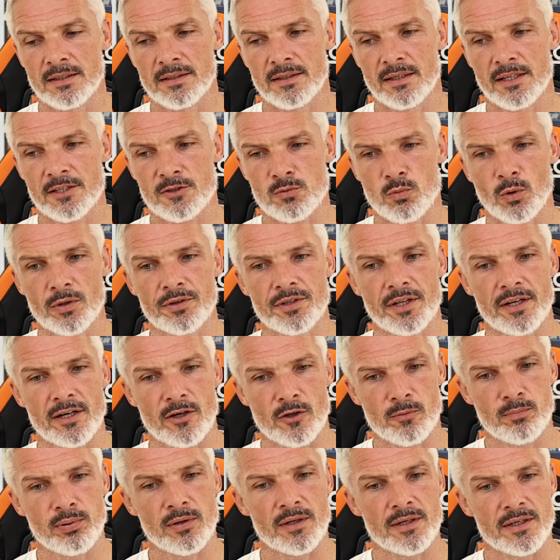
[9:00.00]
and it's one that
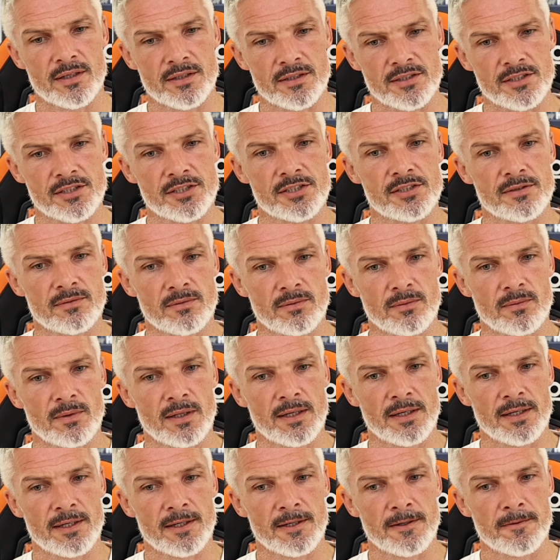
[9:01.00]
our players
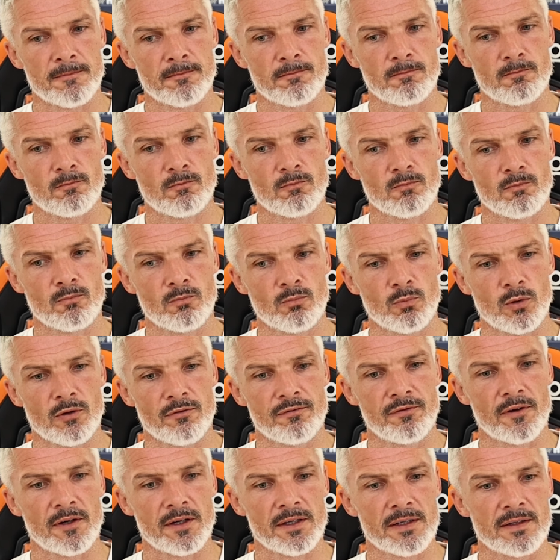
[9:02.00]
will
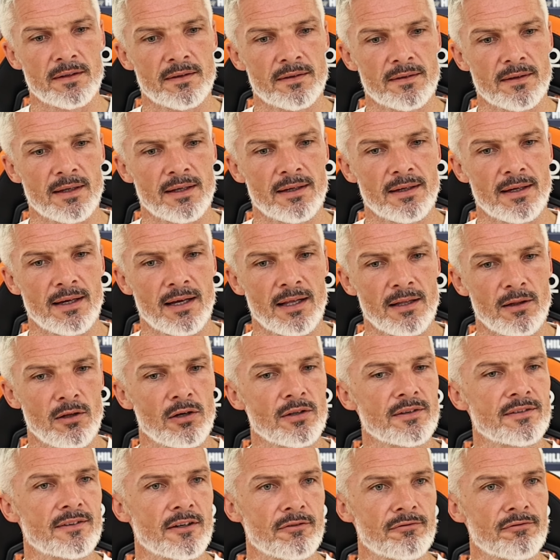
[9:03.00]
find a
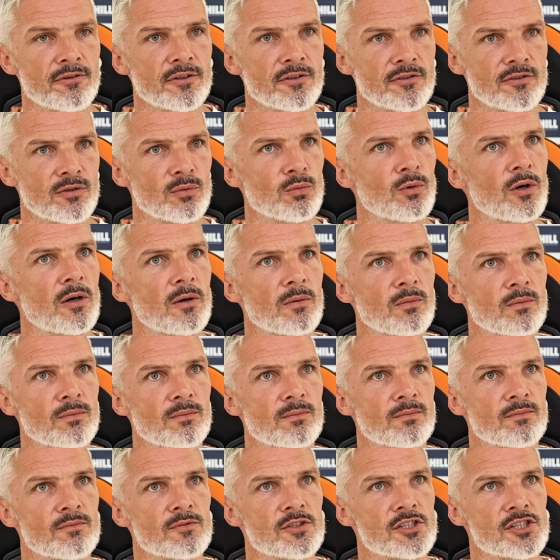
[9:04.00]
lot different to what
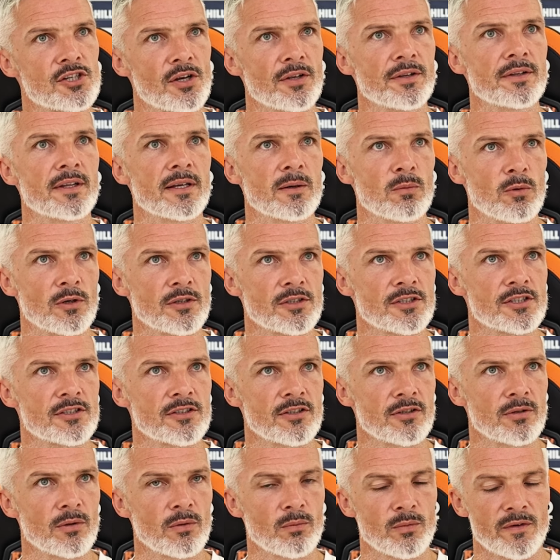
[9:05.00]
Sunday was.
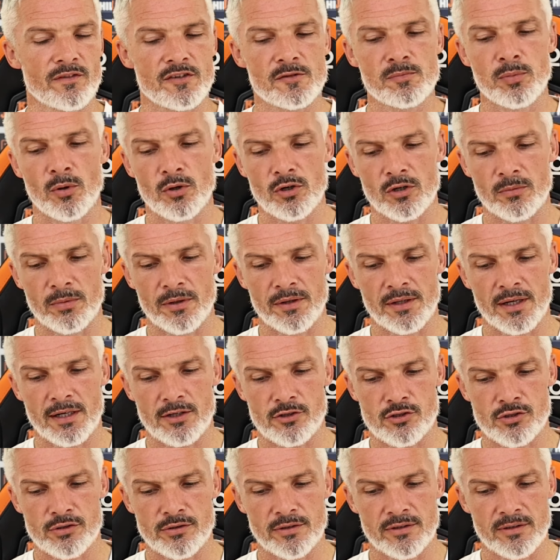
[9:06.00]
You know, and we've spoke about
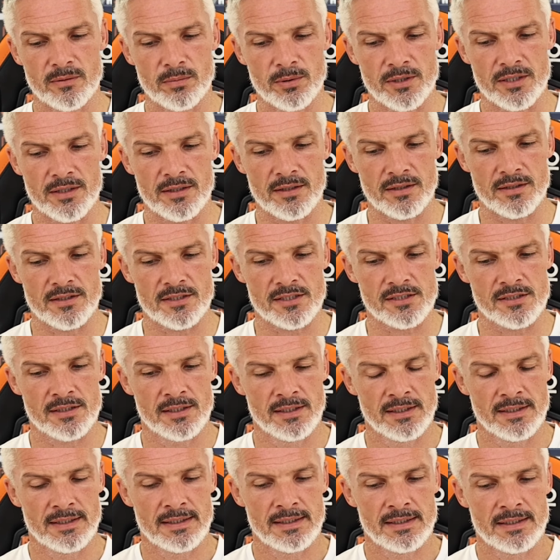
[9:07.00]
that during the week.
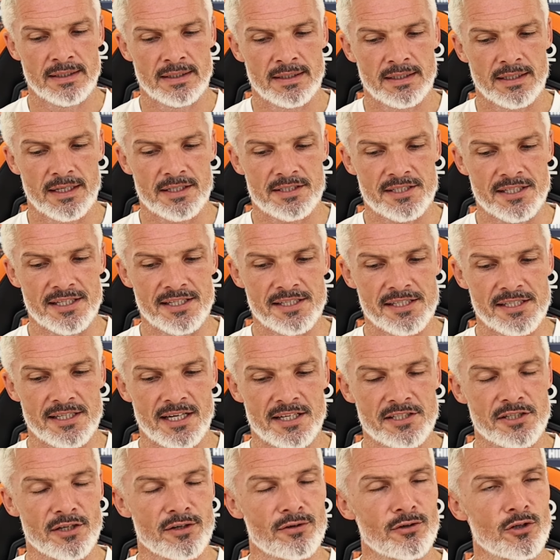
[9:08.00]
It's easy
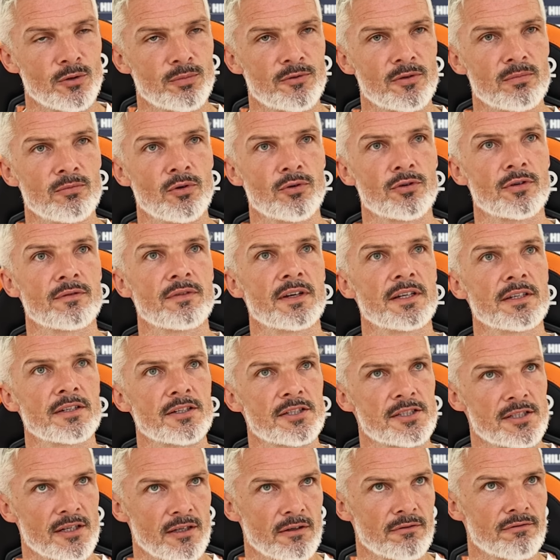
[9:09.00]
as a group to motivate
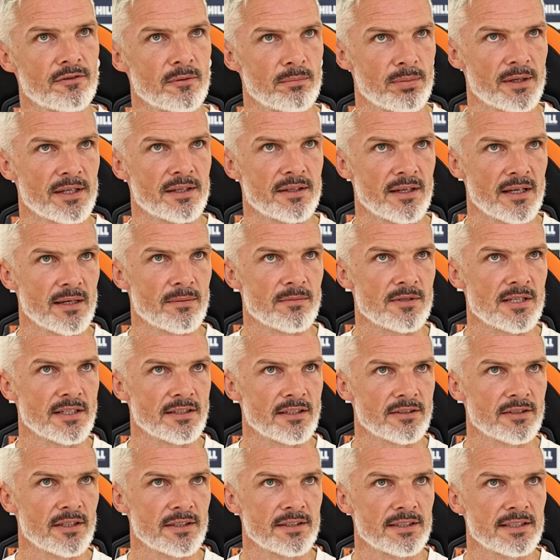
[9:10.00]
yourself for big games like
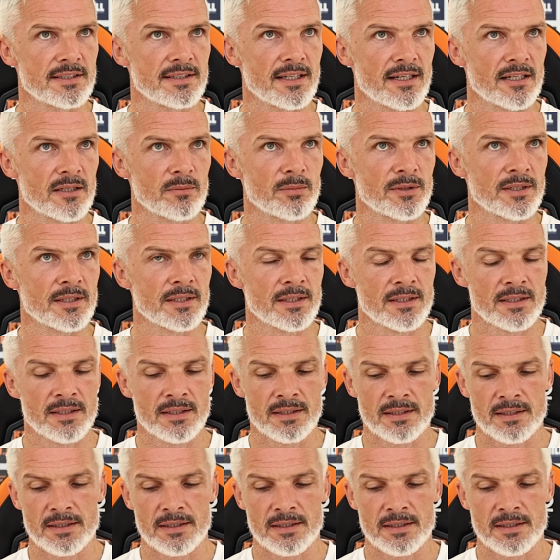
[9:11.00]
the Dundee Derby,